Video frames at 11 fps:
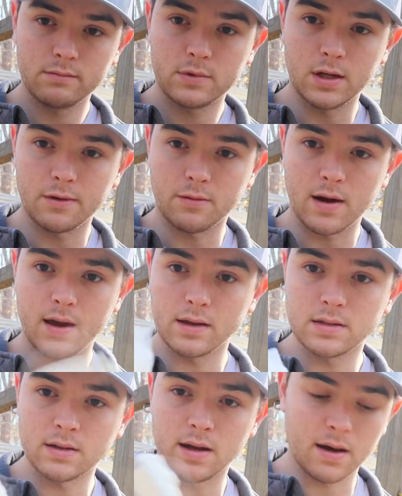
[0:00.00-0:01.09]
tough
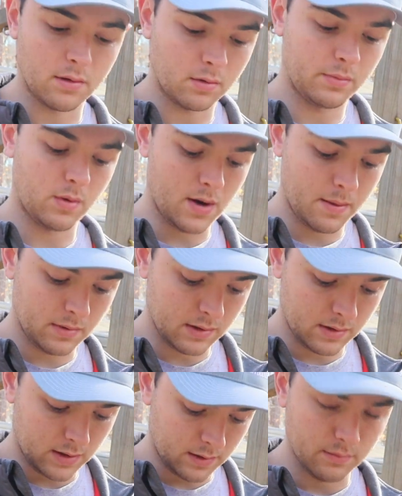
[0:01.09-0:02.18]
rags that I'll be wiping
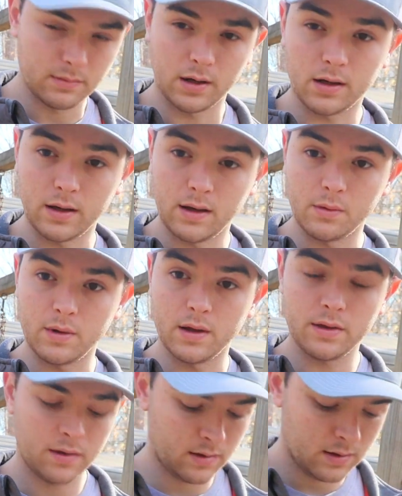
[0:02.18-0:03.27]
and cleaning with.
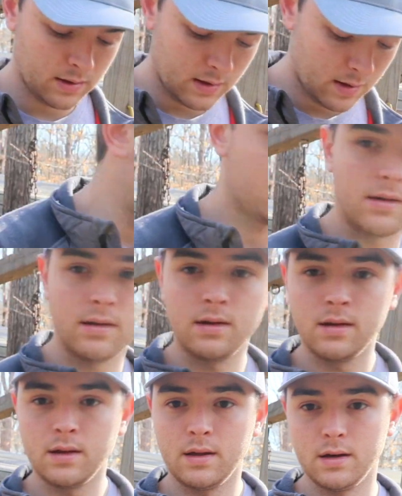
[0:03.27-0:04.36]

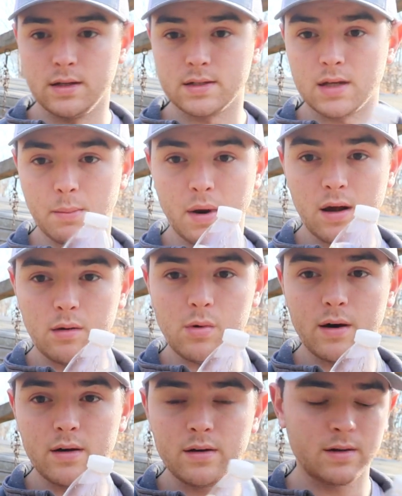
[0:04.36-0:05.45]
Just a bottle of
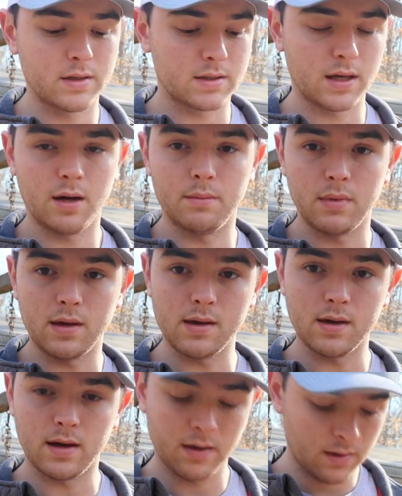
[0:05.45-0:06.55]
water just to help me
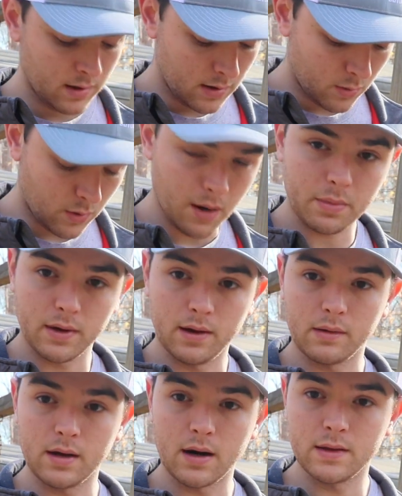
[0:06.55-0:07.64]
wipe
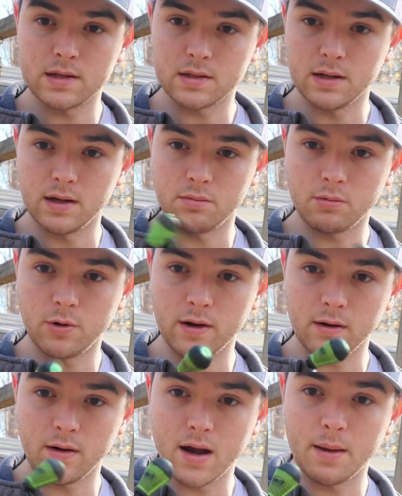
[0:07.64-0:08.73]
and get all this grit
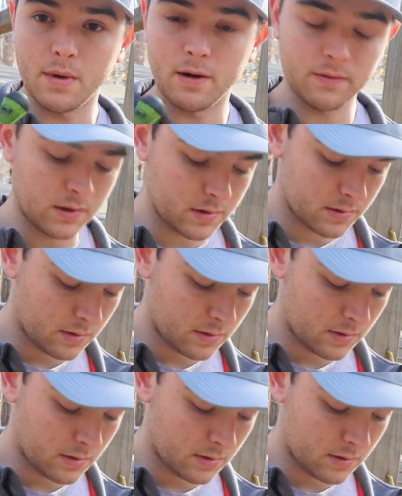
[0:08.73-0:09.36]
and grime off these